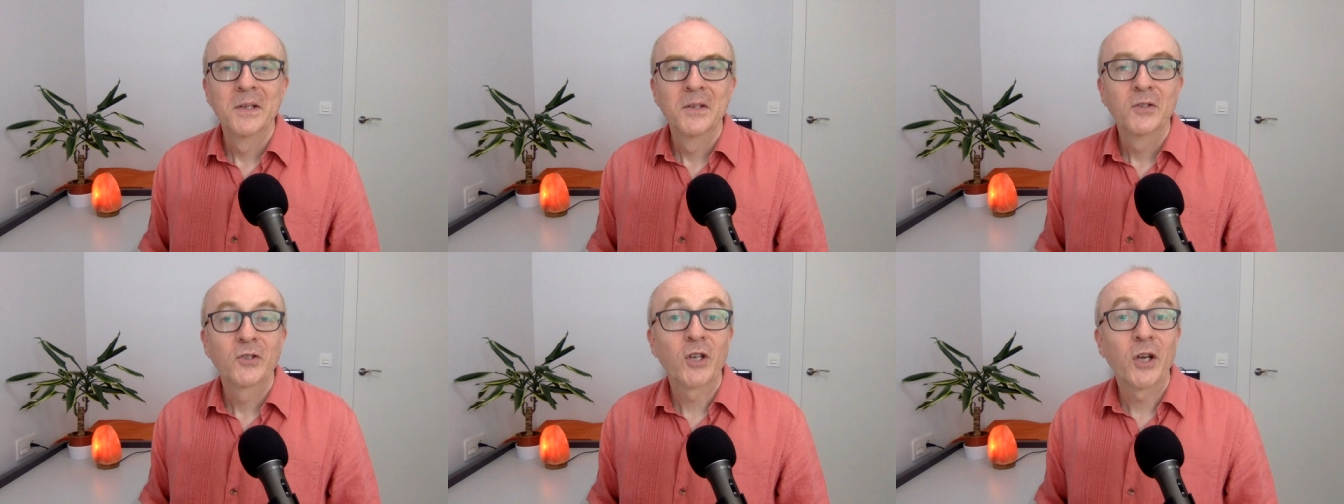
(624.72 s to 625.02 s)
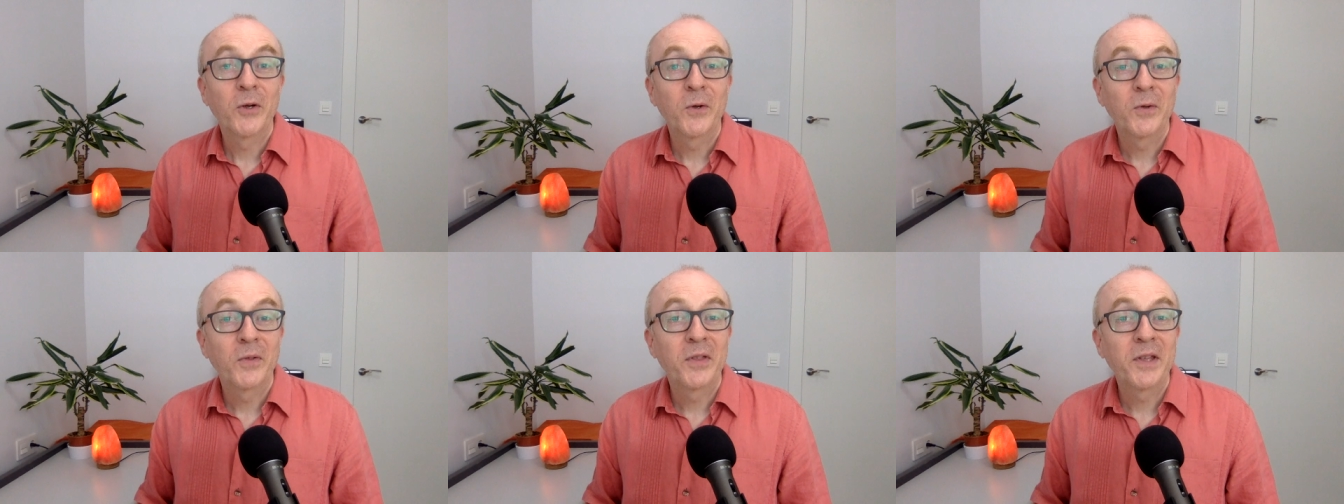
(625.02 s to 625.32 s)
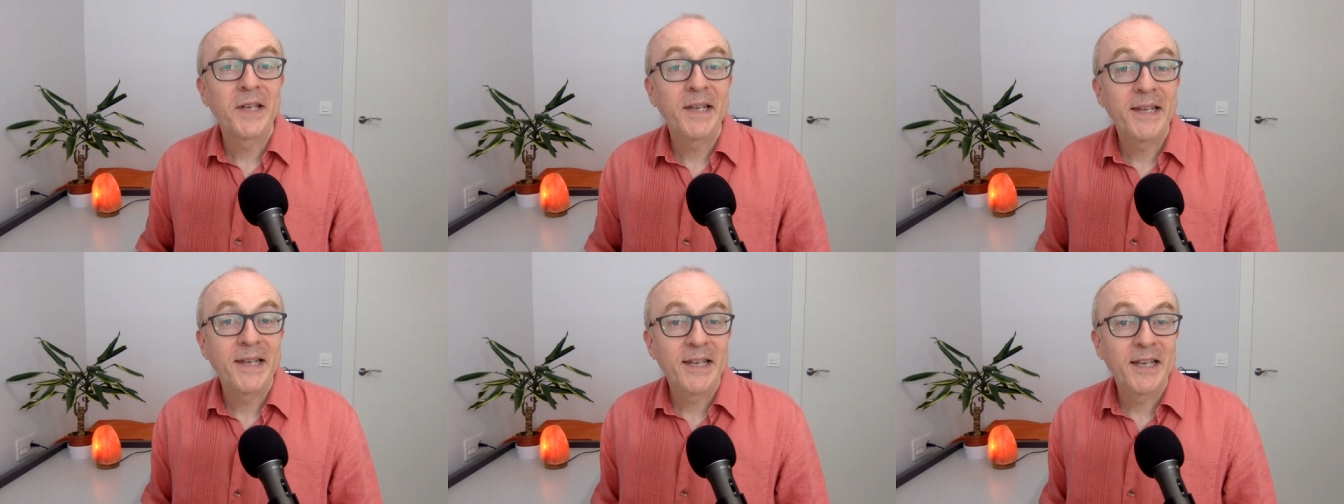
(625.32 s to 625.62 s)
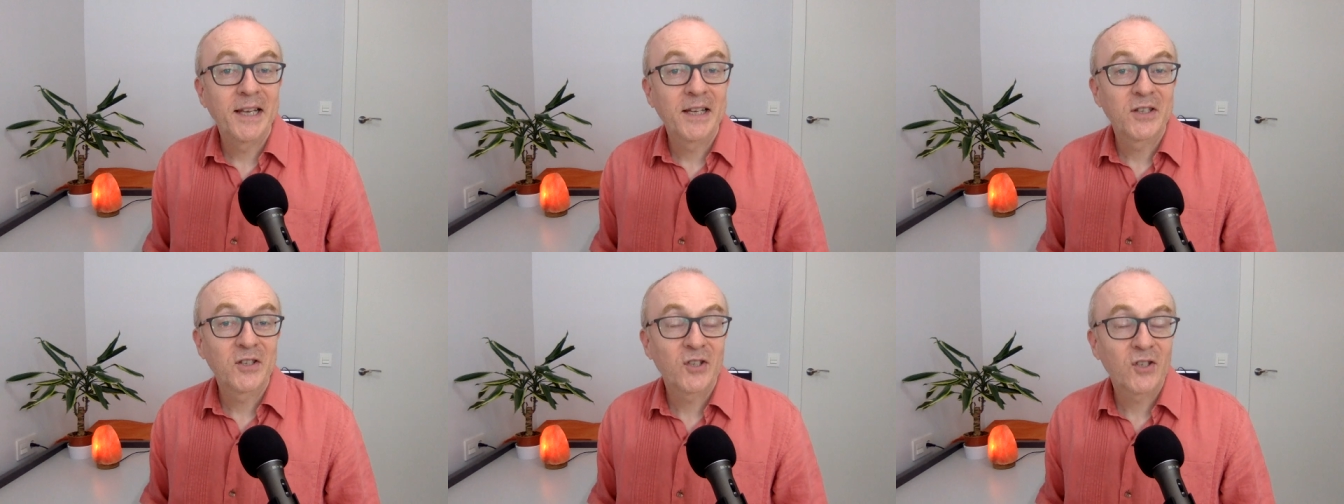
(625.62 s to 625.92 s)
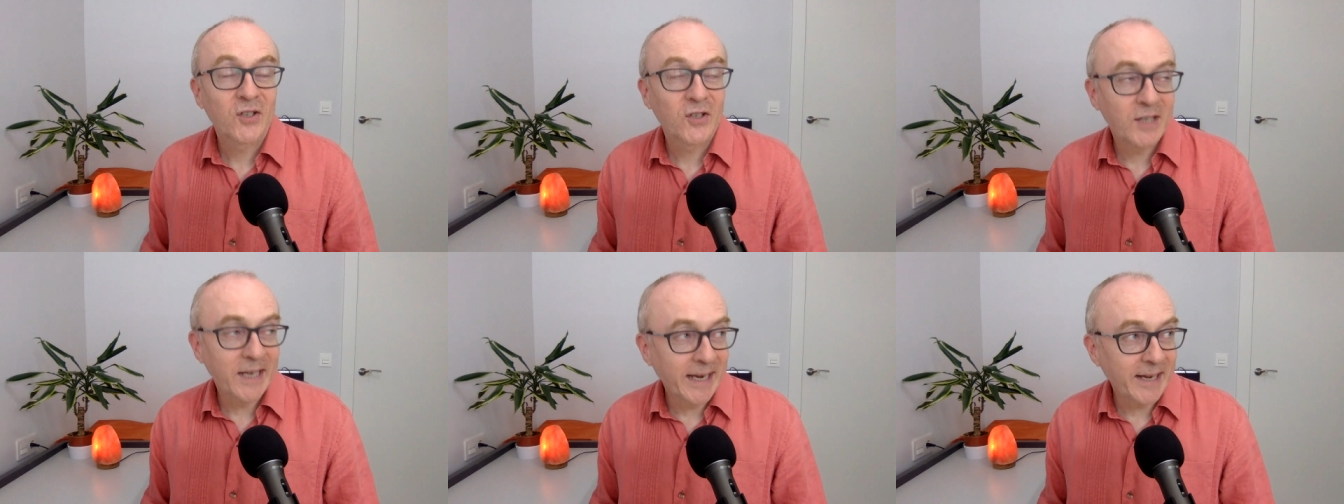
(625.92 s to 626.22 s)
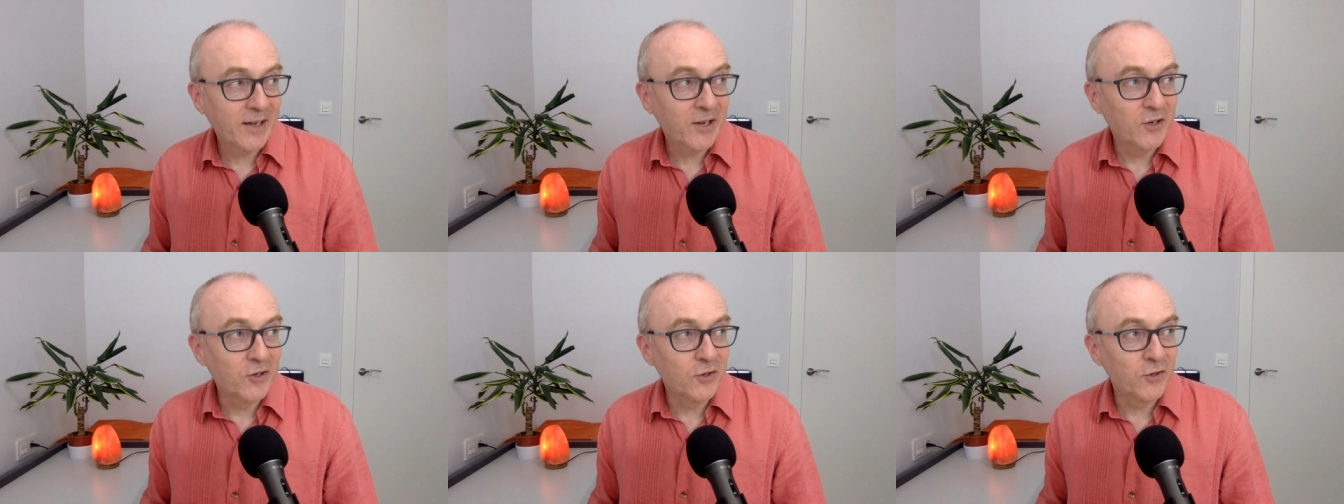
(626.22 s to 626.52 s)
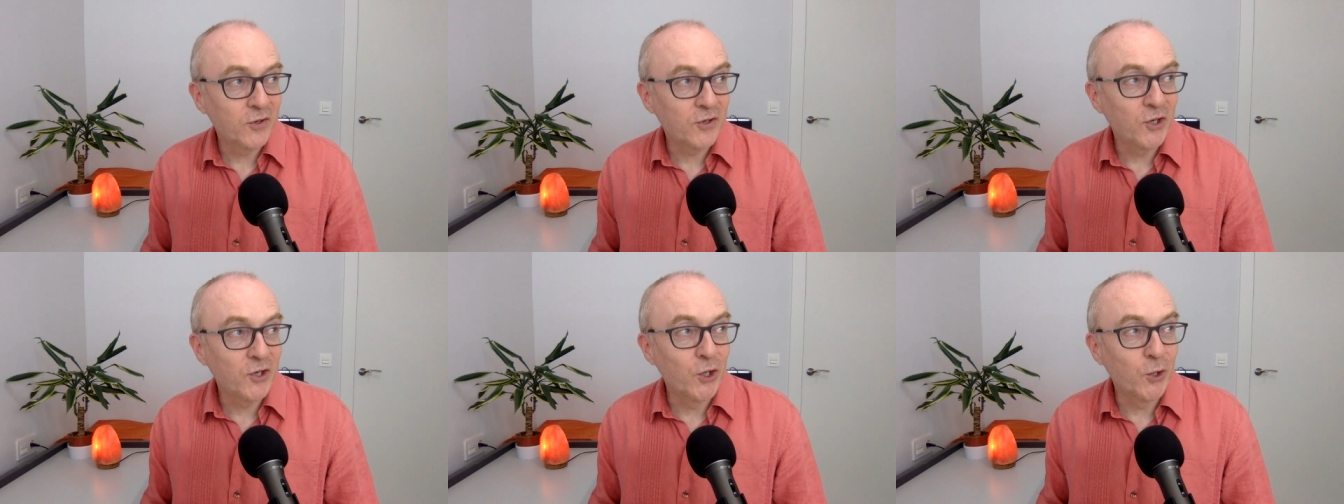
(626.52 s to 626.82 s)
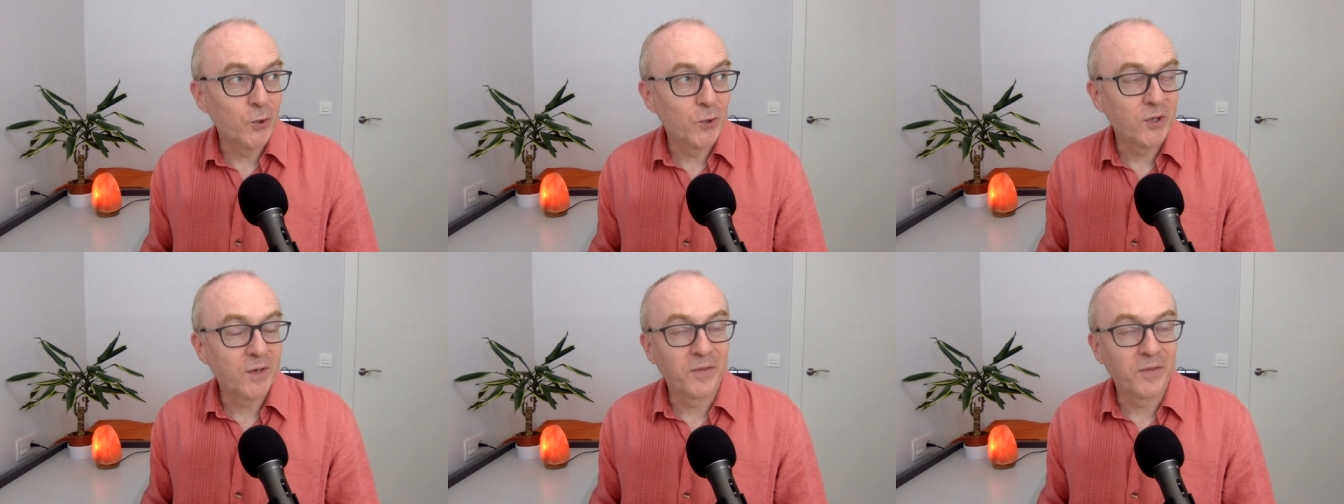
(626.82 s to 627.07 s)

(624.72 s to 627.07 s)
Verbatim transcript: So the second use